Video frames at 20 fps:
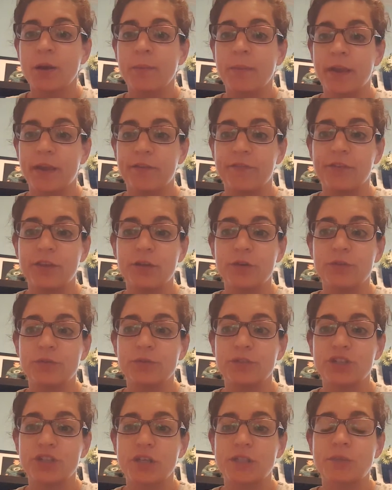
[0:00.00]
If you
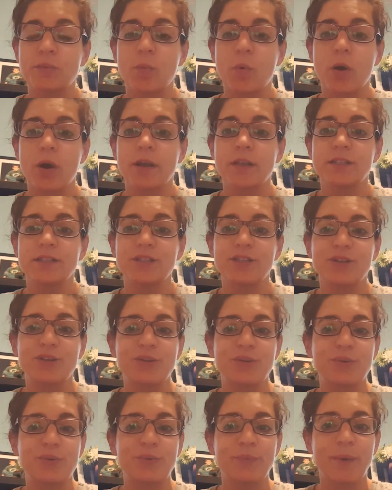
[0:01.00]
just want
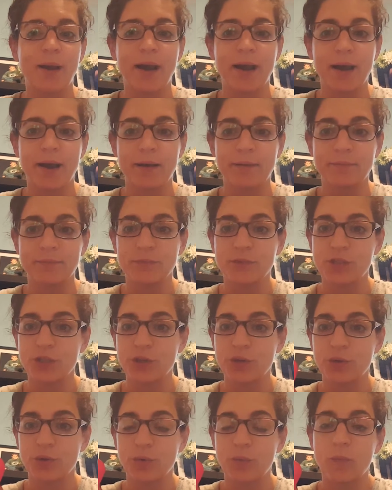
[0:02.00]
to
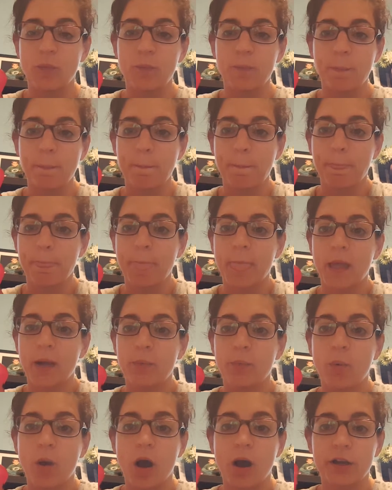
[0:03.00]
do
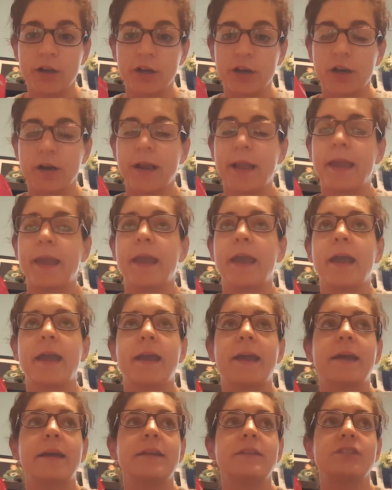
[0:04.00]
water
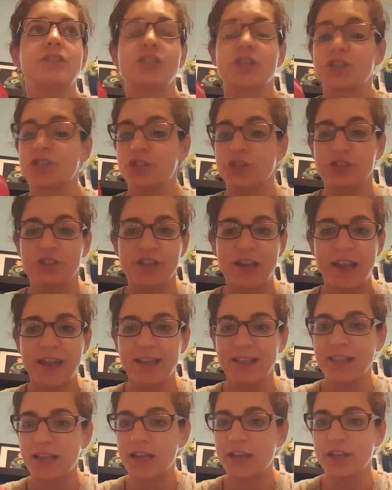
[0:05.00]
and just your
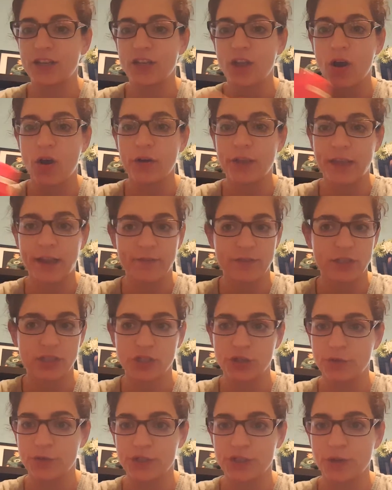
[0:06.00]
shake, then all you have to
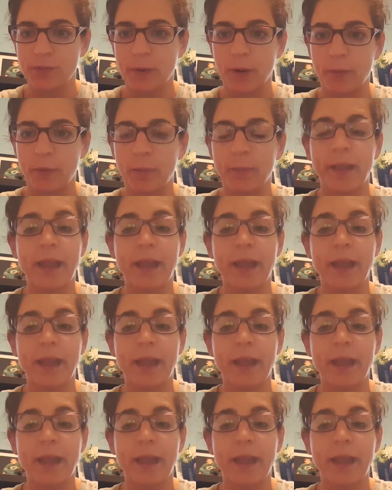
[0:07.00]
do is your purple.